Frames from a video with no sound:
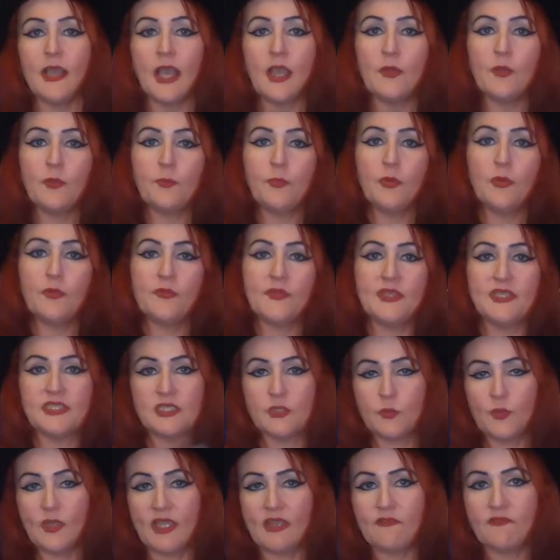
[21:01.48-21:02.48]
I will put
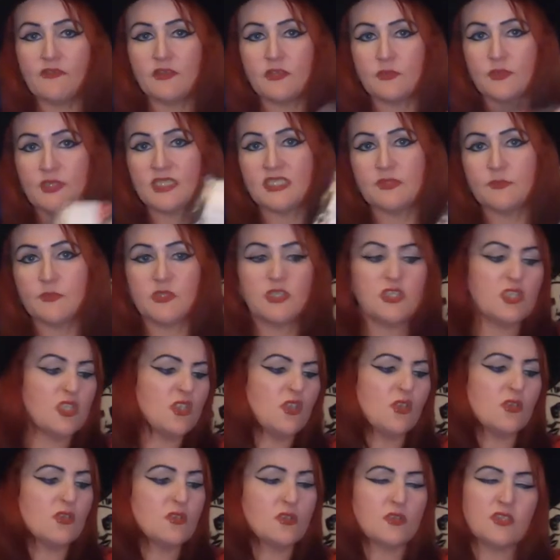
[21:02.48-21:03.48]
these away for Christmas. She
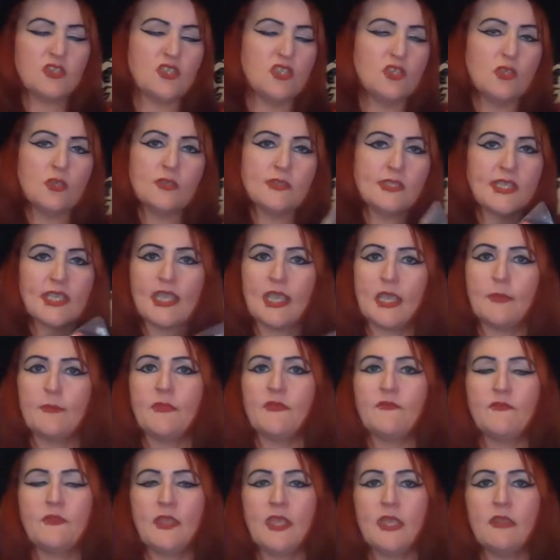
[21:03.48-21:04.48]
knows I get them
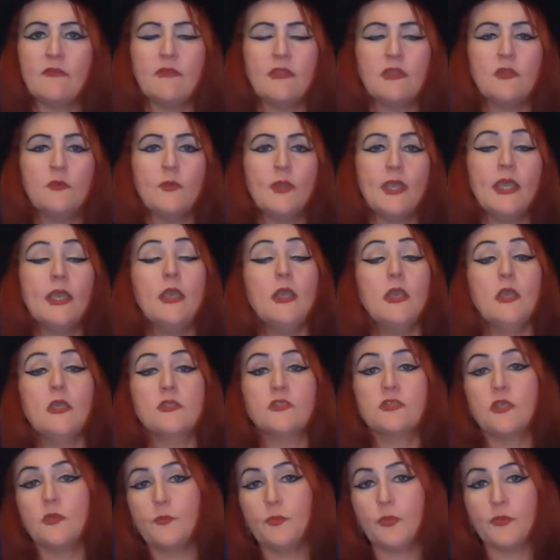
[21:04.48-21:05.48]
every year anyway.
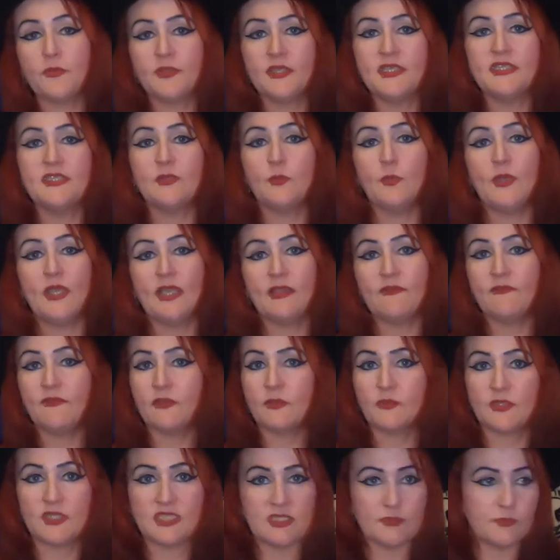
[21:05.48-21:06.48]
So I'll put these away for
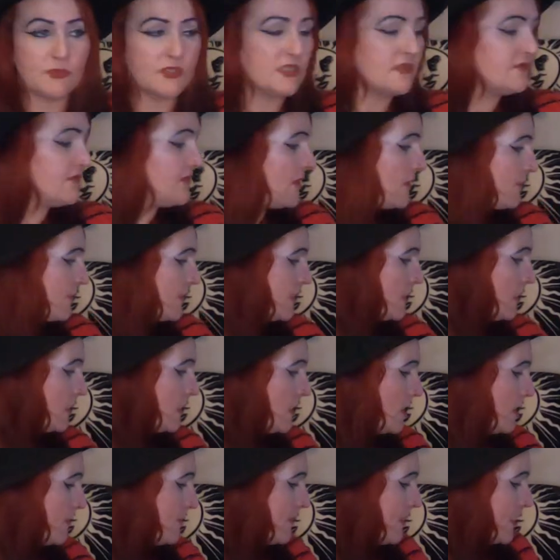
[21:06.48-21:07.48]
Christmas for her
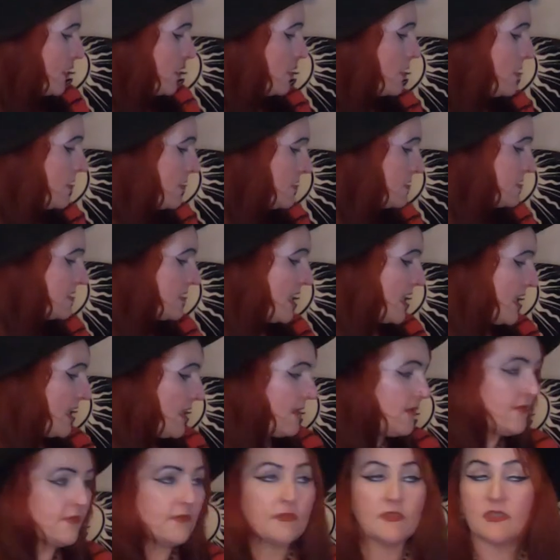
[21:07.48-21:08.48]
because
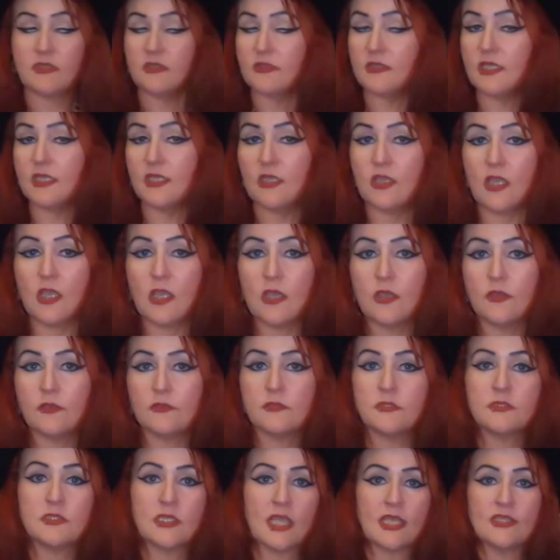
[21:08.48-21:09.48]
the
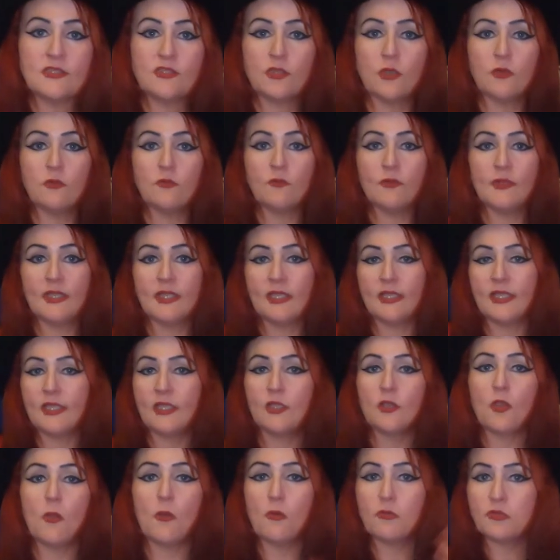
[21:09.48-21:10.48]
girls, I don't really
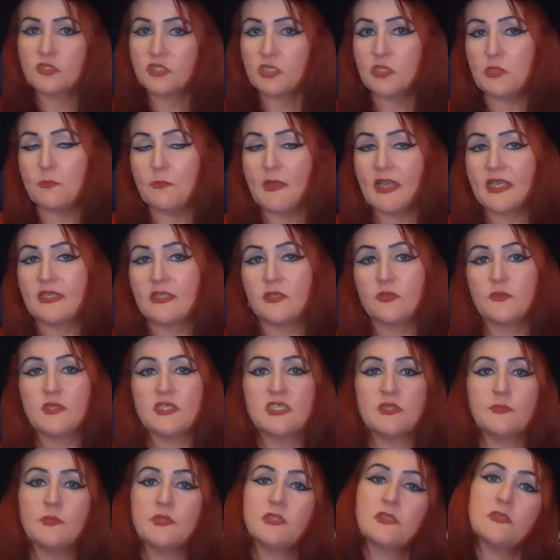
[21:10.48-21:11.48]
go too mad at
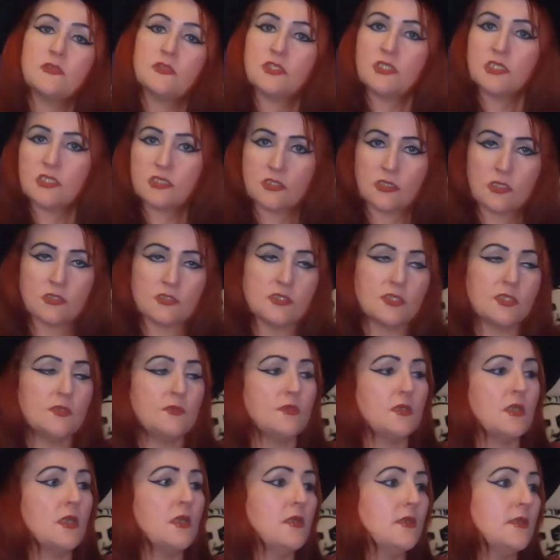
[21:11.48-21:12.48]
Christmas because she's got two
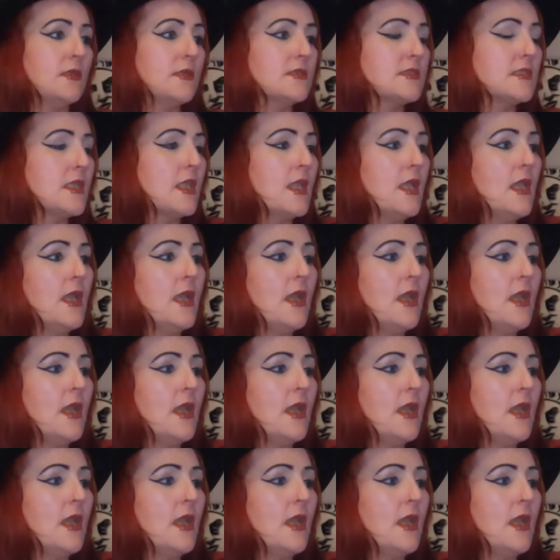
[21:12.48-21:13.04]
daughters.